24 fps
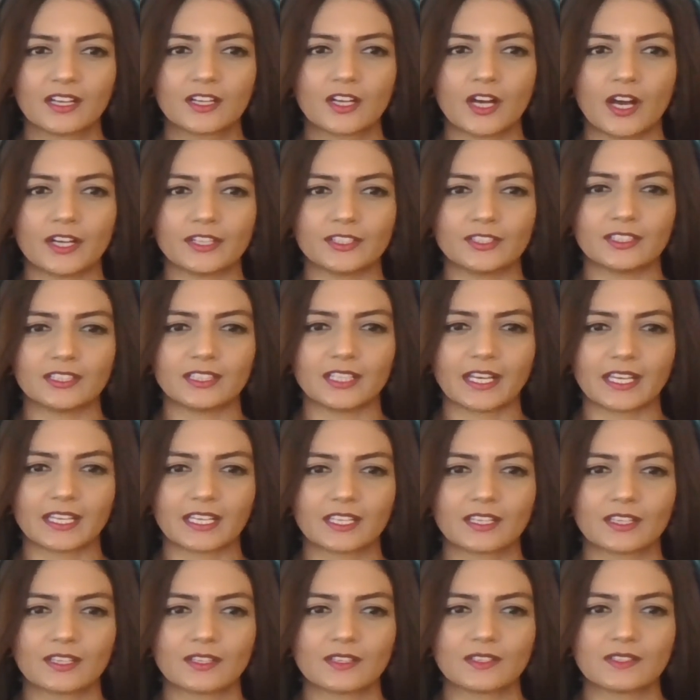kind of
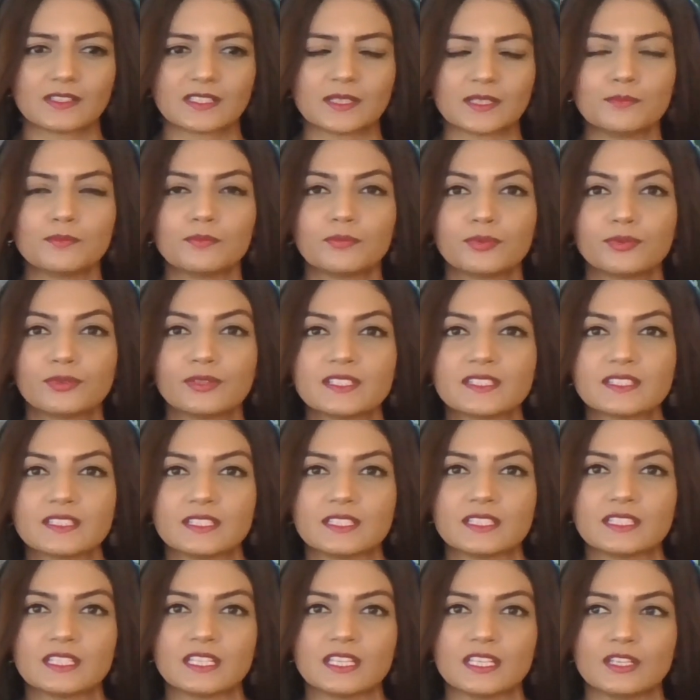like
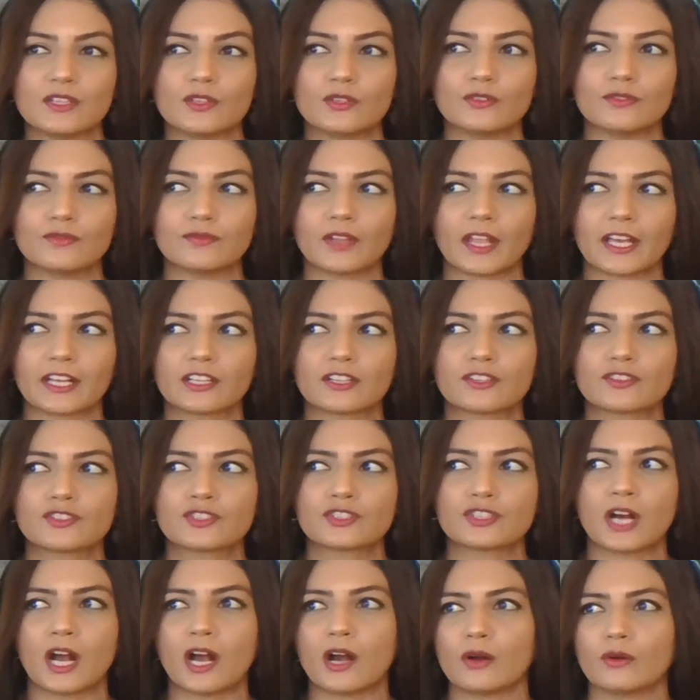simplicity of like
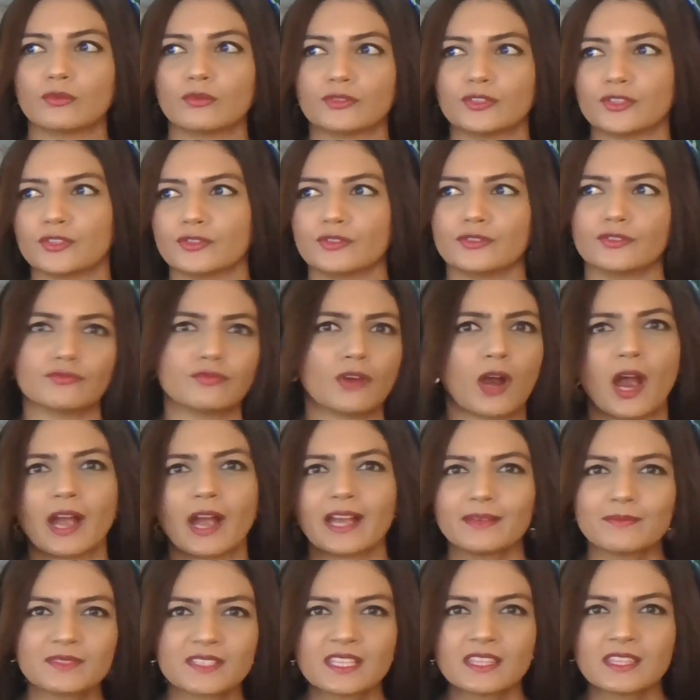childhood
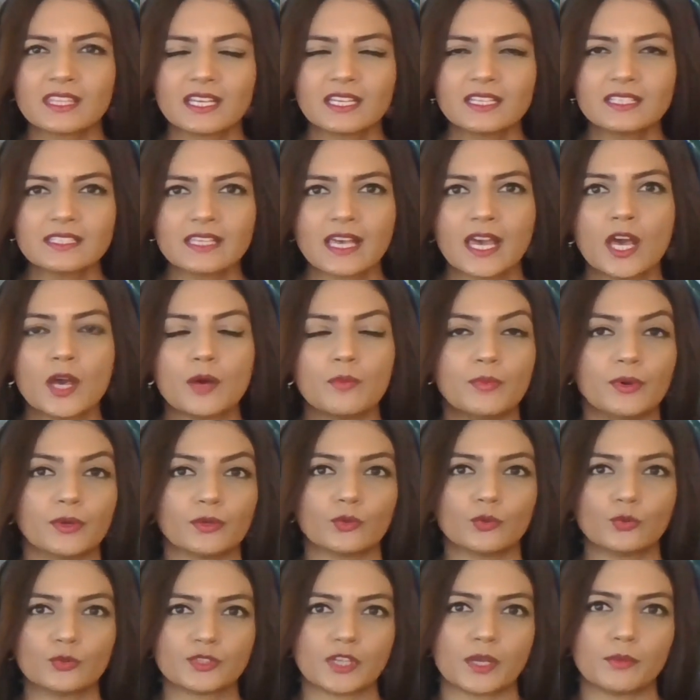rhymes and things, but
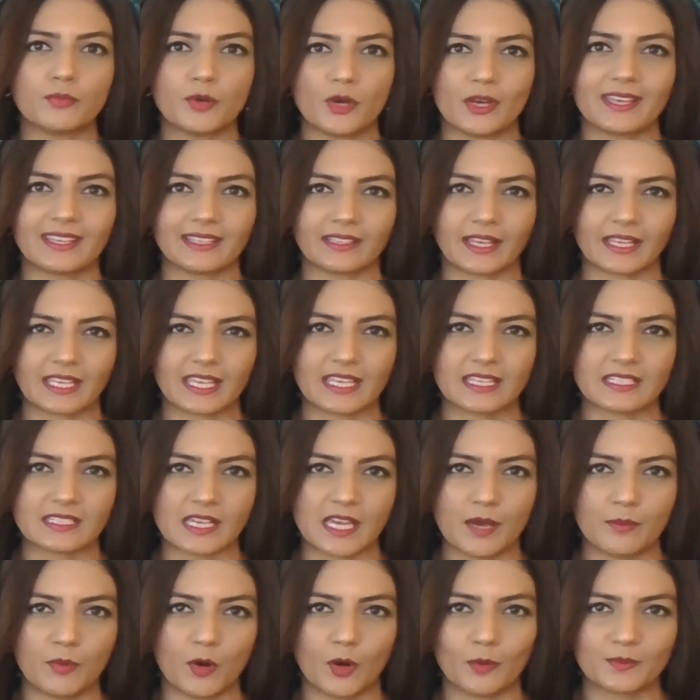also putting like his
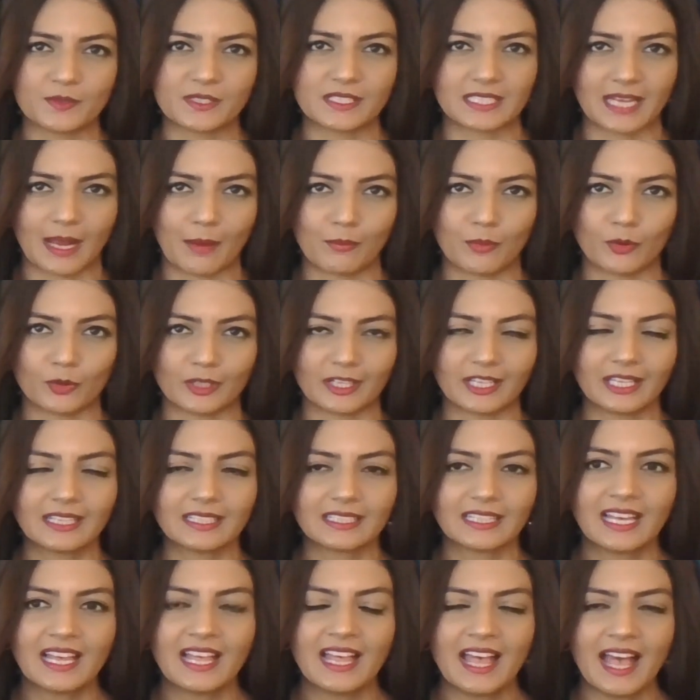hip hop stamp on
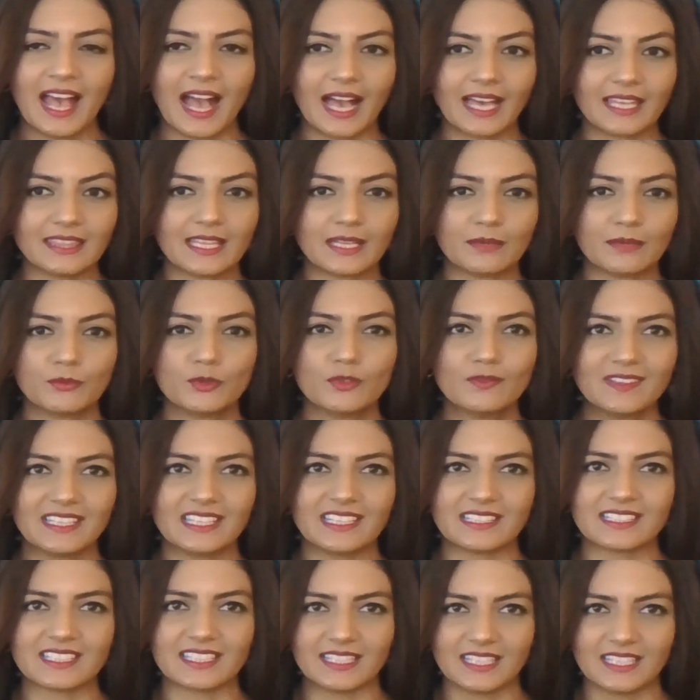it. And then moving
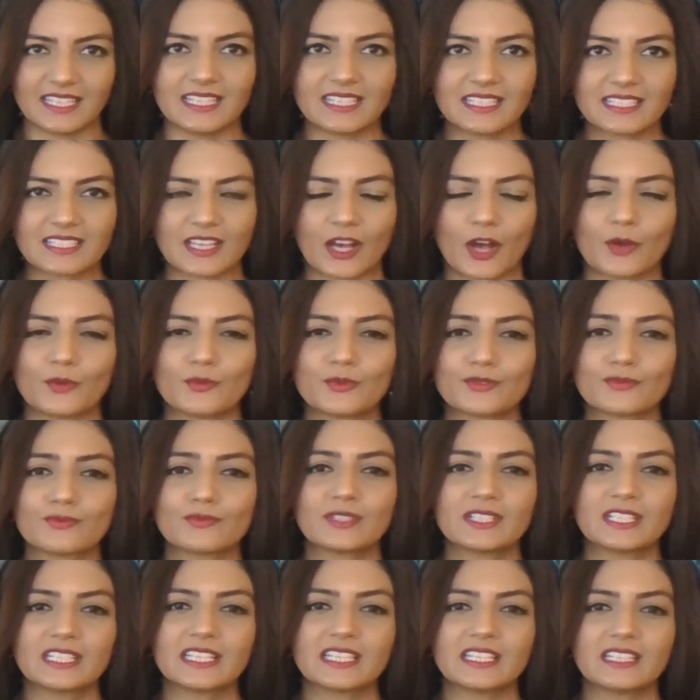into this, I
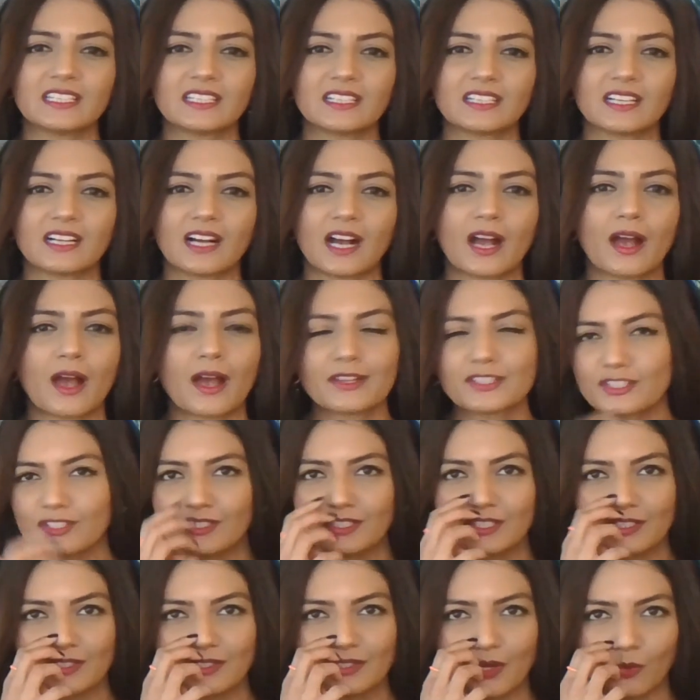
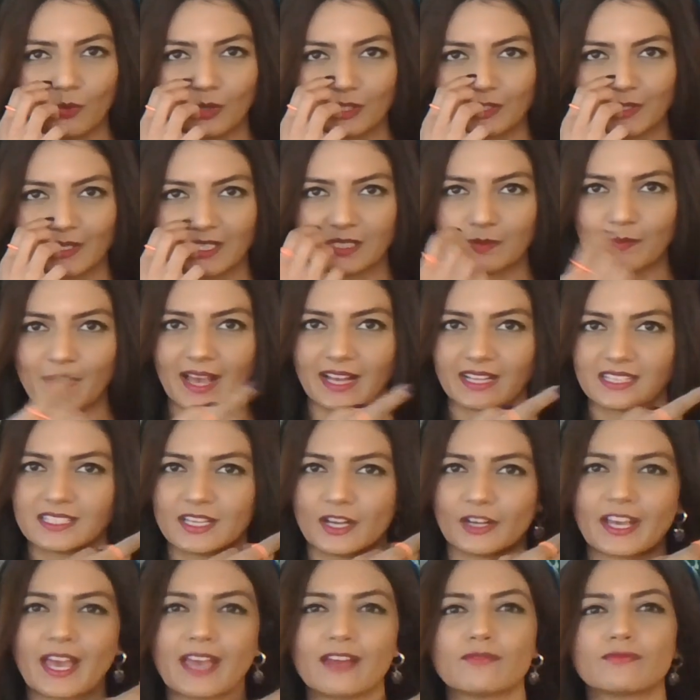just didn't know what to expect.
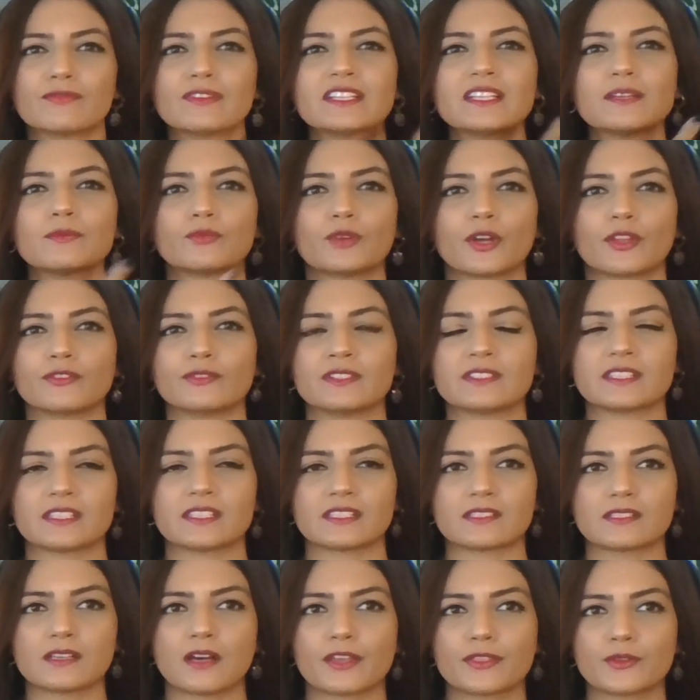Okay, reading Brother and
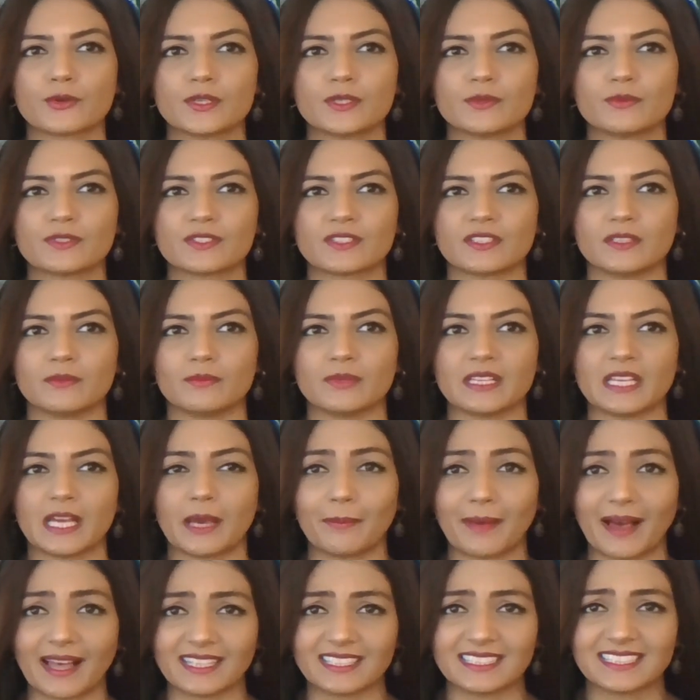Sister, I thought it was going to be
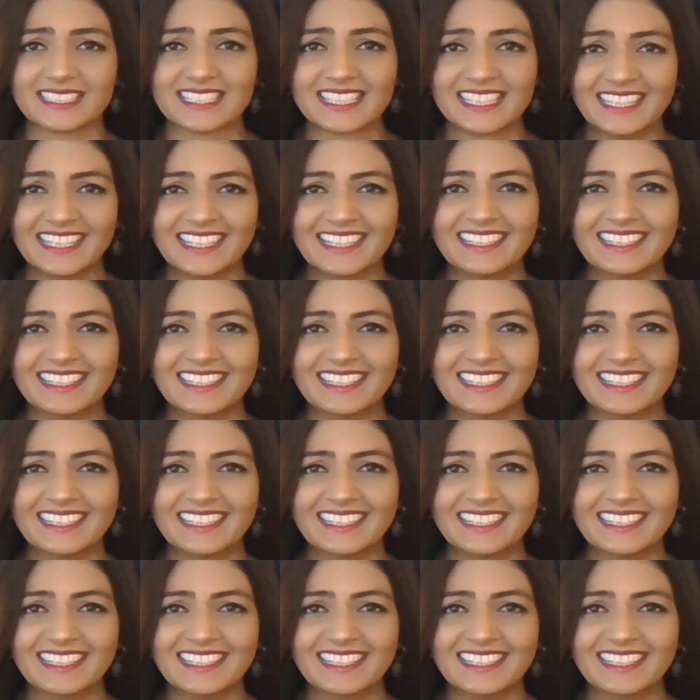a ballad,